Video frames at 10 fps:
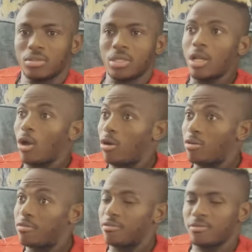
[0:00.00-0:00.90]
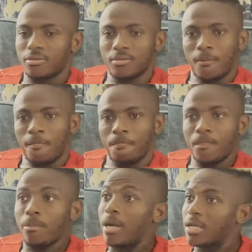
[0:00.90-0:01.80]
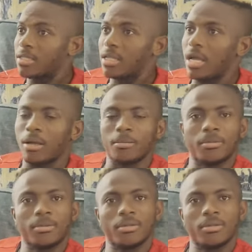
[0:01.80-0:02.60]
the love, the backstab,